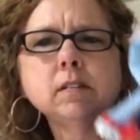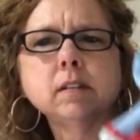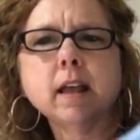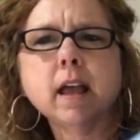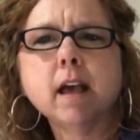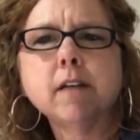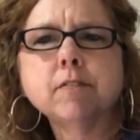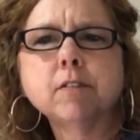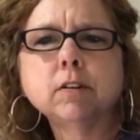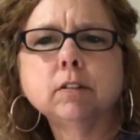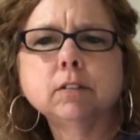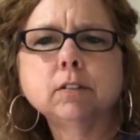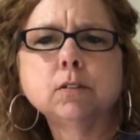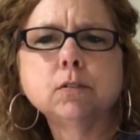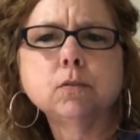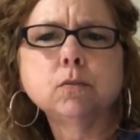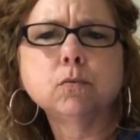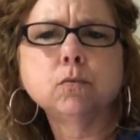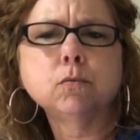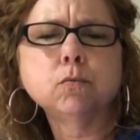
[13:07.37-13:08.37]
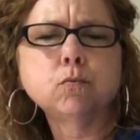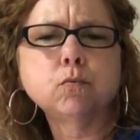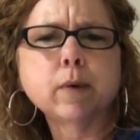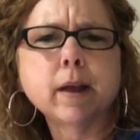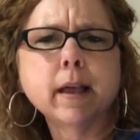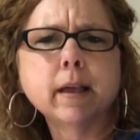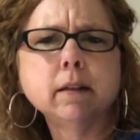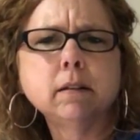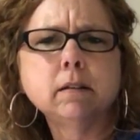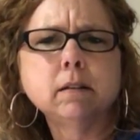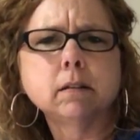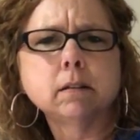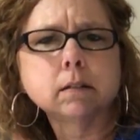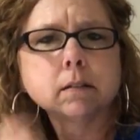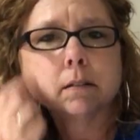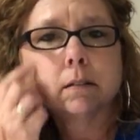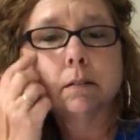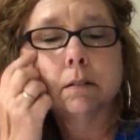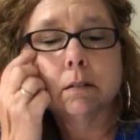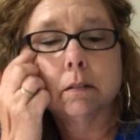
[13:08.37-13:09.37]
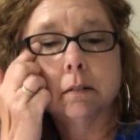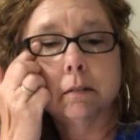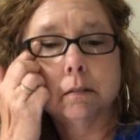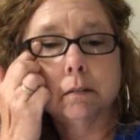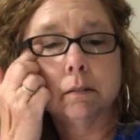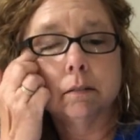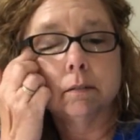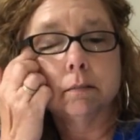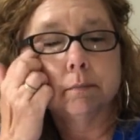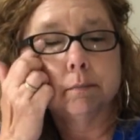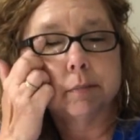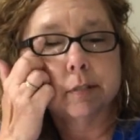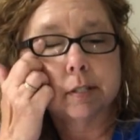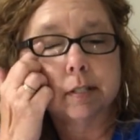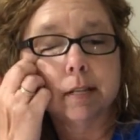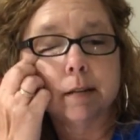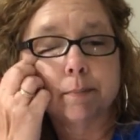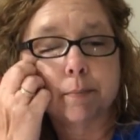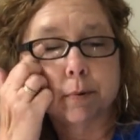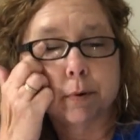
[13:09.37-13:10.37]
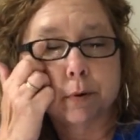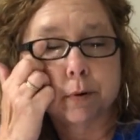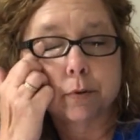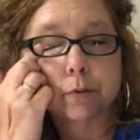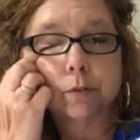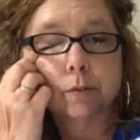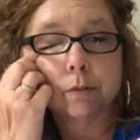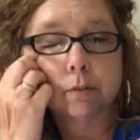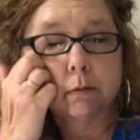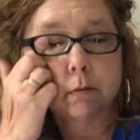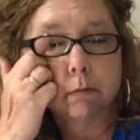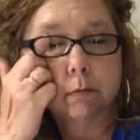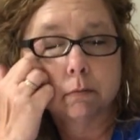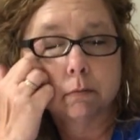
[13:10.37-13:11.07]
doesn't have her little red slippers.